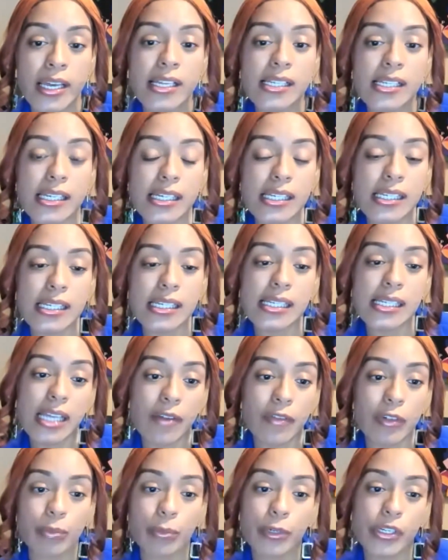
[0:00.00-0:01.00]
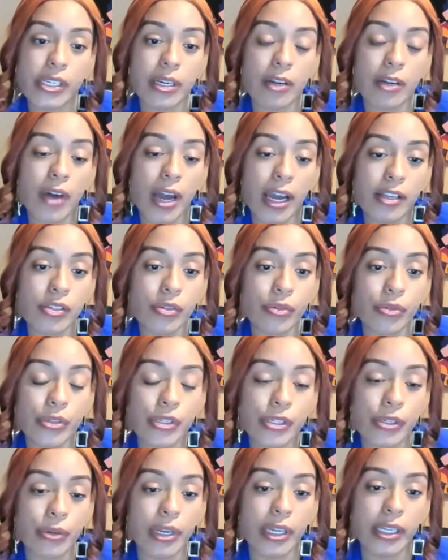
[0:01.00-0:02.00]
67% of high school
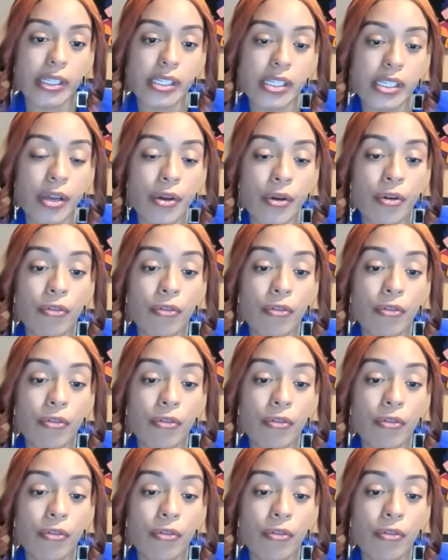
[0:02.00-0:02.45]
students,